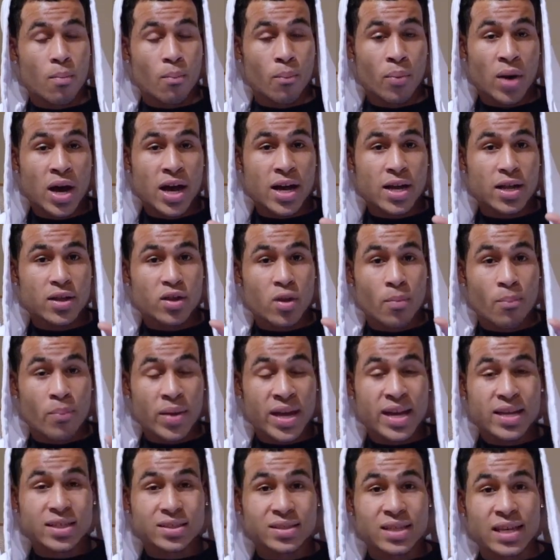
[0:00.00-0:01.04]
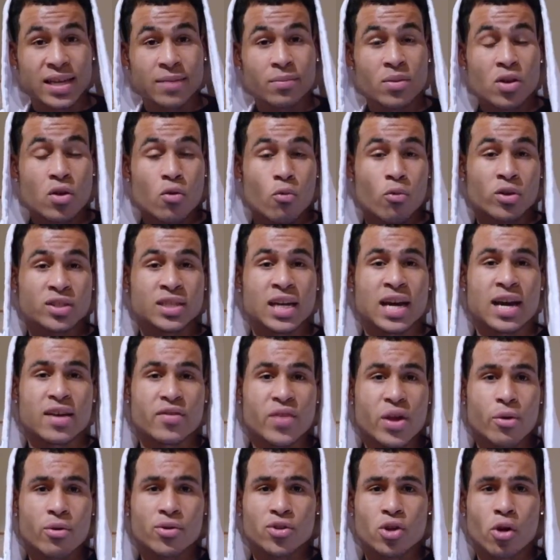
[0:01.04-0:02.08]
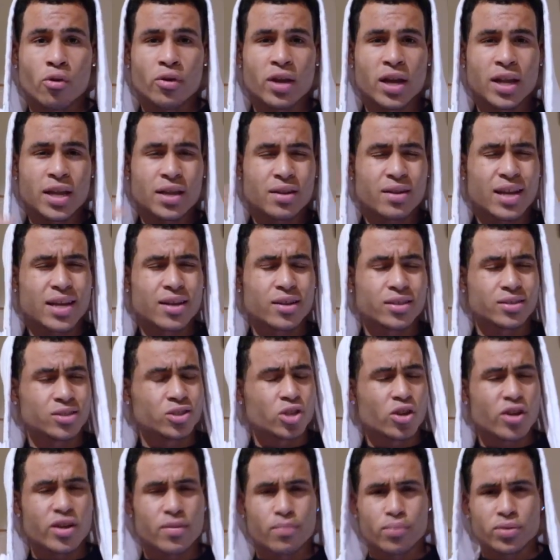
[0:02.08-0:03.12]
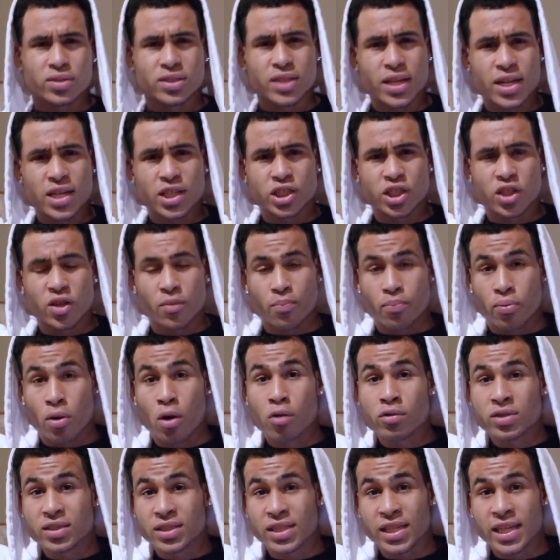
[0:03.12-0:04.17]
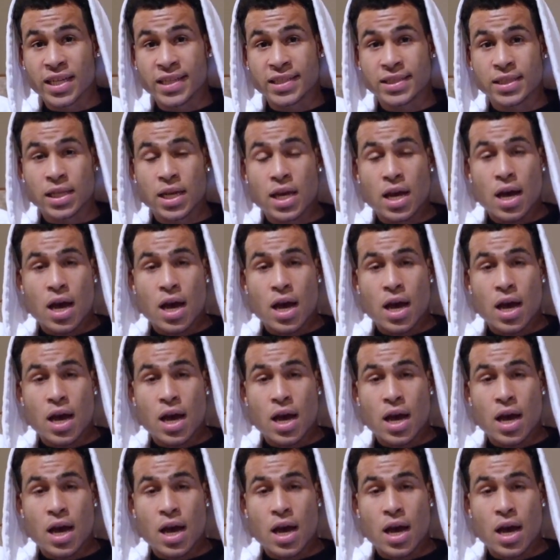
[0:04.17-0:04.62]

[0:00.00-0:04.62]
But the biggest thing was that they were donating like a certain percentage of the proceeds